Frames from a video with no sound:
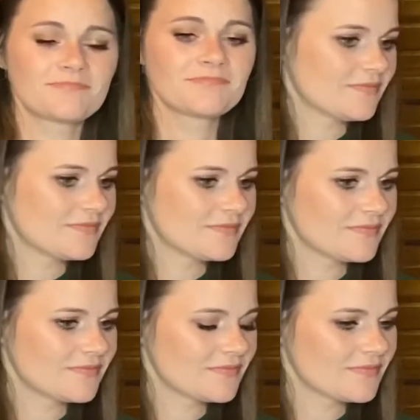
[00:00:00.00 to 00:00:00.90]

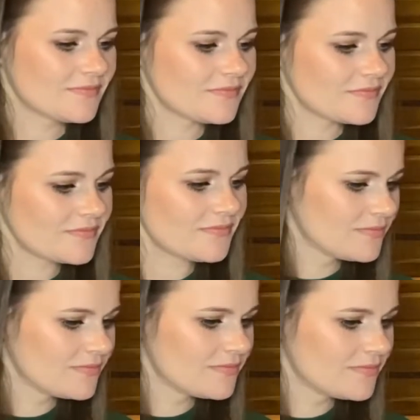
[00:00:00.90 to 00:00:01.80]

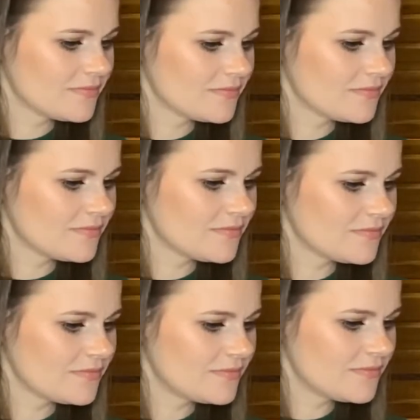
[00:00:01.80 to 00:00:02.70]

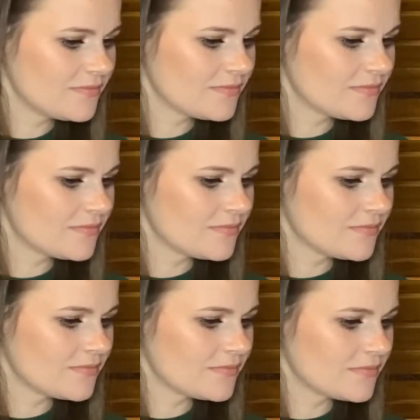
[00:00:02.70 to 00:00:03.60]

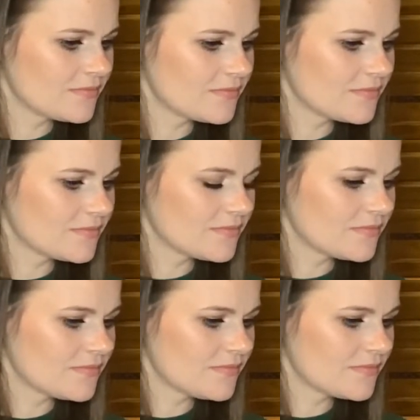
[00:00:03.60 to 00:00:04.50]
The person shown says nothing.